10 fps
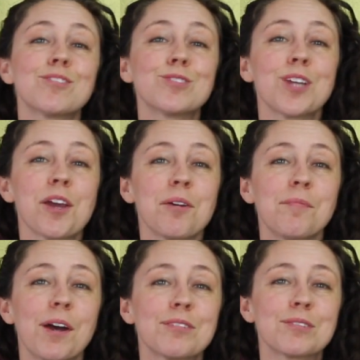the same
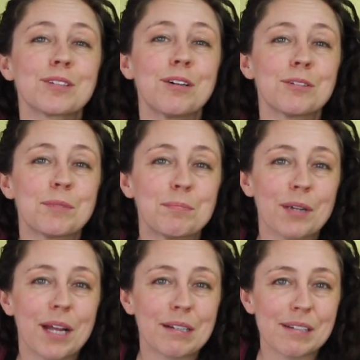as the cardamom
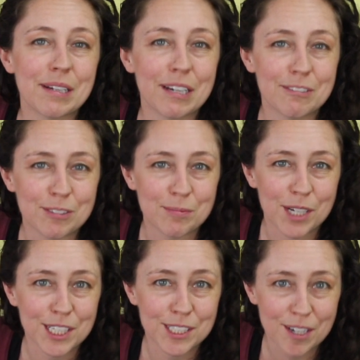plant I have in
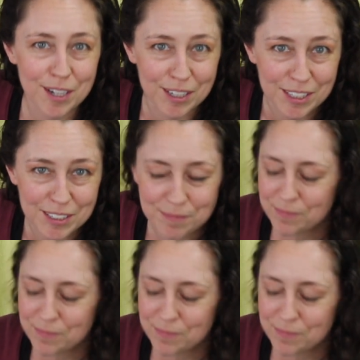my yard.